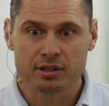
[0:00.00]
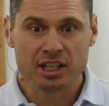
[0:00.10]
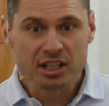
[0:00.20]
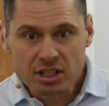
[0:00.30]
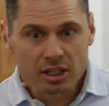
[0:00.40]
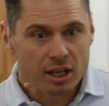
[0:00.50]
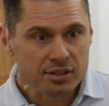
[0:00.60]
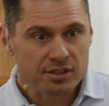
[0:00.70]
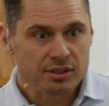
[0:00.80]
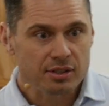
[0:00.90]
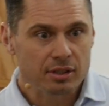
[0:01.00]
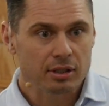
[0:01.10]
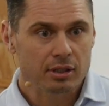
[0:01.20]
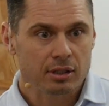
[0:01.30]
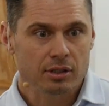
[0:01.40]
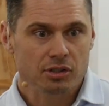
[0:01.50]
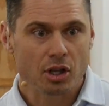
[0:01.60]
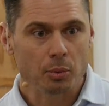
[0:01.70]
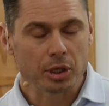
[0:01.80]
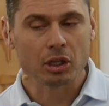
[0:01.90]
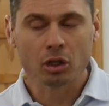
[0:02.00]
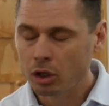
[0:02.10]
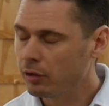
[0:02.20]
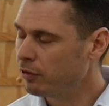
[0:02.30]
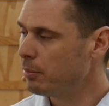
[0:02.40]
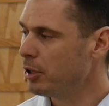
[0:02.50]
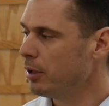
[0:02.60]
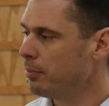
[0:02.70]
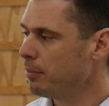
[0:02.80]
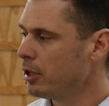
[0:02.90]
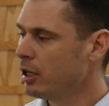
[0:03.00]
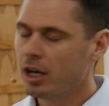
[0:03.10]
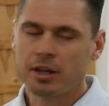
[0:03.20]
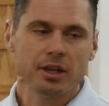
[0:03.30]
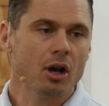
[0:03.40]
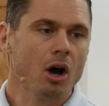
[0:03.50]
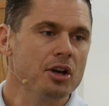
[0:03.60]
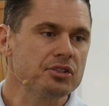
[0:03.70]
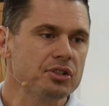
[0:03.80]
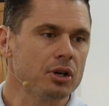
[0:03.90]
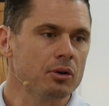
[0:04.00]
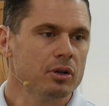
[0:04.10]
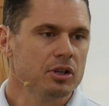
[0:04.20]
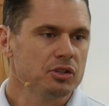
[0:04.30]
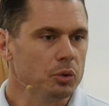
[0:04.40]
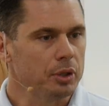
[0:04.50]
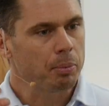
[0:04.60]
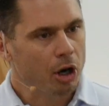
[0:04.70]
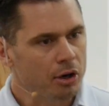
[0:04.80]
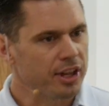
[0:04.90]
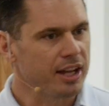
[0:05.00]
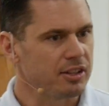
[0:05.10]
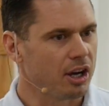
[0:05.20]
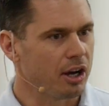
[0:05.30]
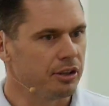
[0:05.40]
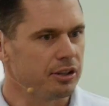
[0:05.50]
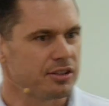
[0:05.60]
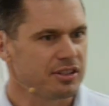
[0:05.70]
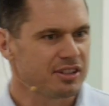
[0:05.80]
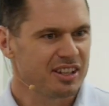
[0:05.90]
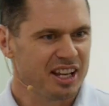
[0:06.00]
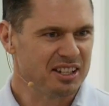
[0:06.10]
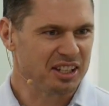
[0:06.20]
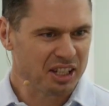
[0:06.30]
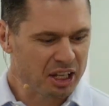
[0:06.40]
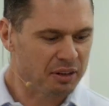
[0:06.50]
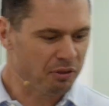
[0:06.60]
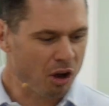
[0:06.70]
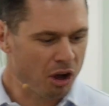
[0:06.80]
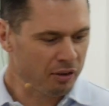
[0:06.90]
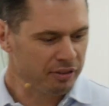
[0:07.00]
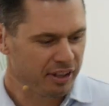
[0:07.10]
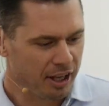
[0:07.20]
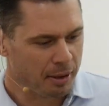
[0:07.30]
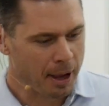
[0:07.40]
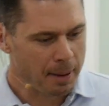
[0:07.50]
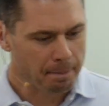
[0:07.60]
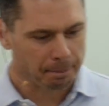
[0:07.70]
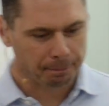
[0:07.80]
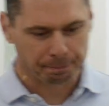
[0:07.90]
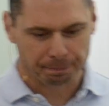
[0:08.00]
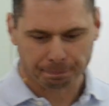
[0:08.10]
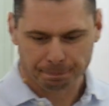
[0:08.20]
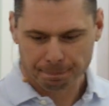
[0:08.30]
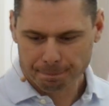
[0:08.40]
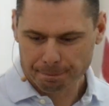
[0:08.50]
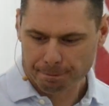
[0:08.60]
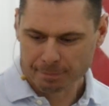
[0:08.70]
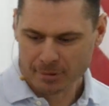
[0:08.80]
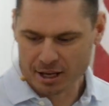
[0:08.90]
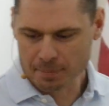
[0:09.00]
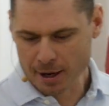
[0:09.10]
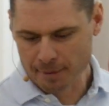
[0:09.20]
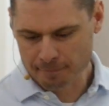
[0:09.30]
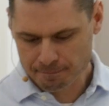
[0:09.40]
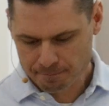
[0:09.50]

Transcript: teaching us so that we can learn from him, and then also to impart that to others and to get involved. Amen? Amen.